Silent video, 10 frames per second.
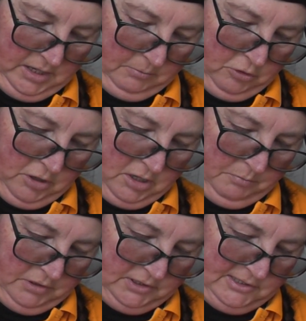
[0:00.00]
I'm going a
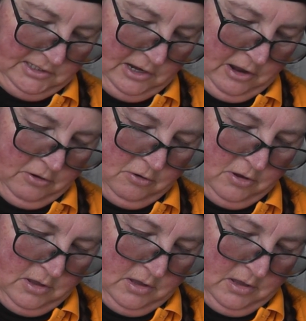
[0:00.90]
bit slow.
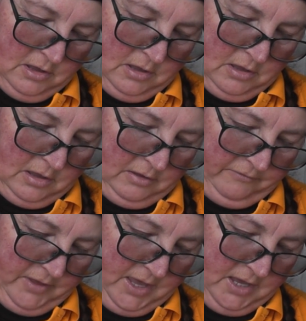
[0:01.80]

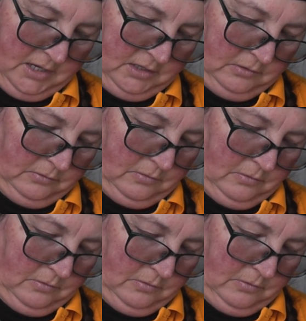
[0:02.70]
I've added,